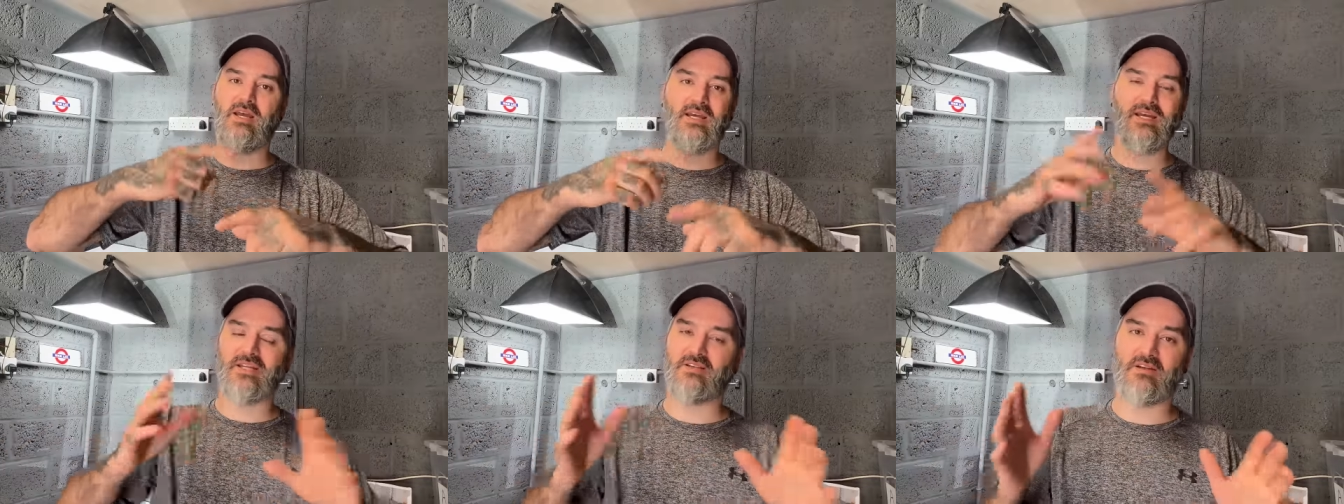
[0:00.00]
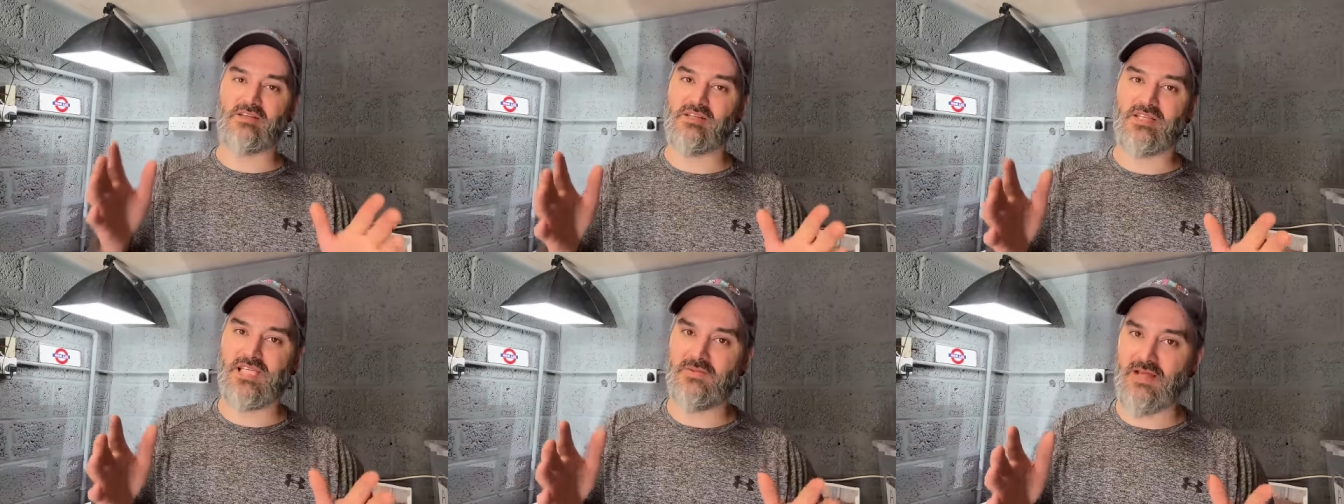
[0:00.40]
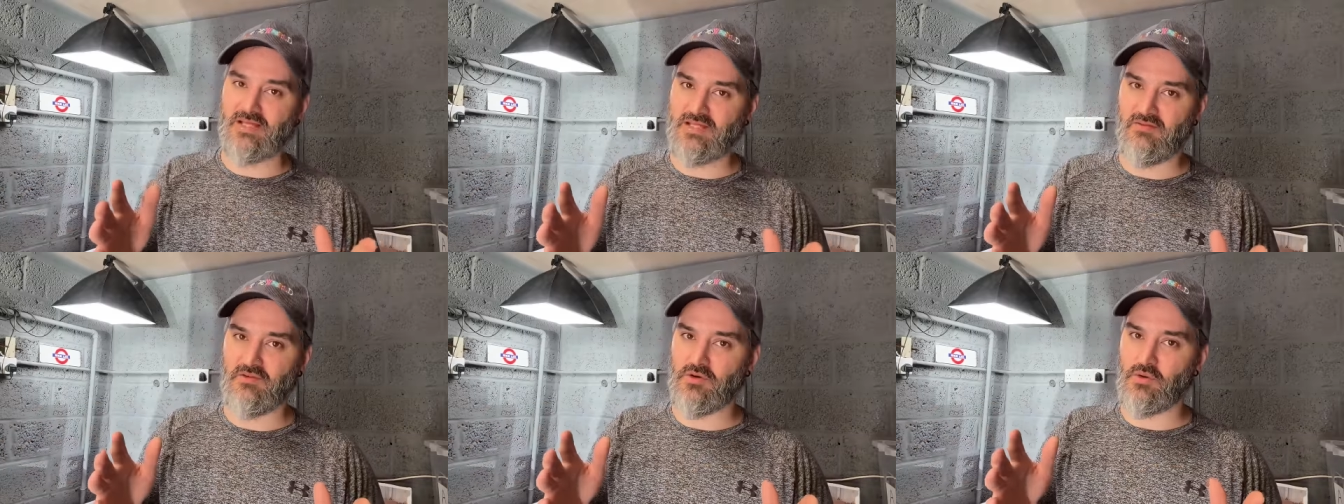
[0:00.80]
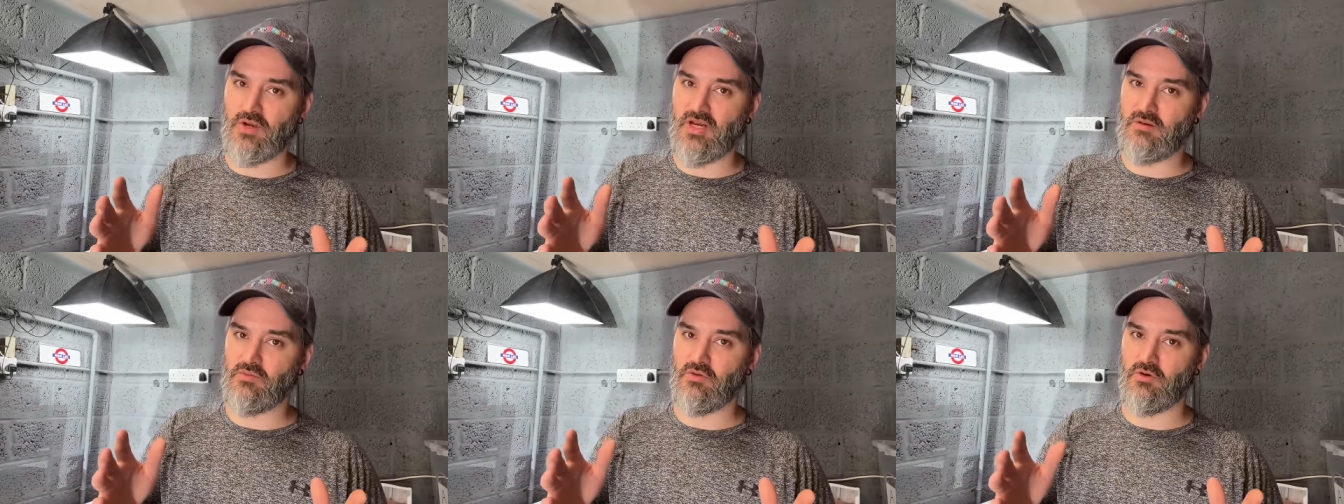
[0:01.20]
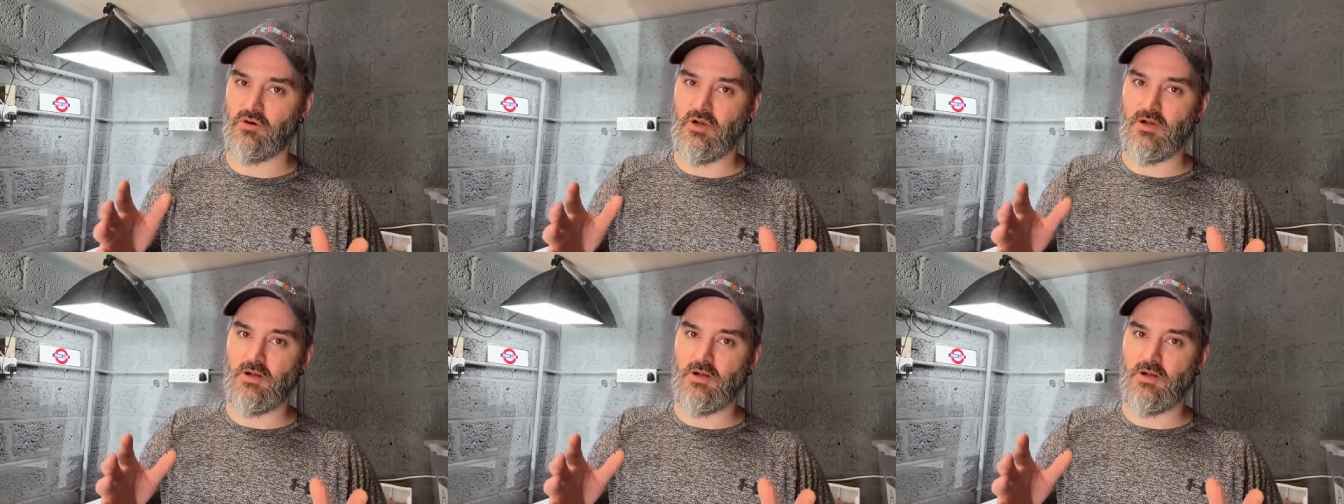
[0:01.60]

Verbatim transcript: it doesn't seem that difficult anymore.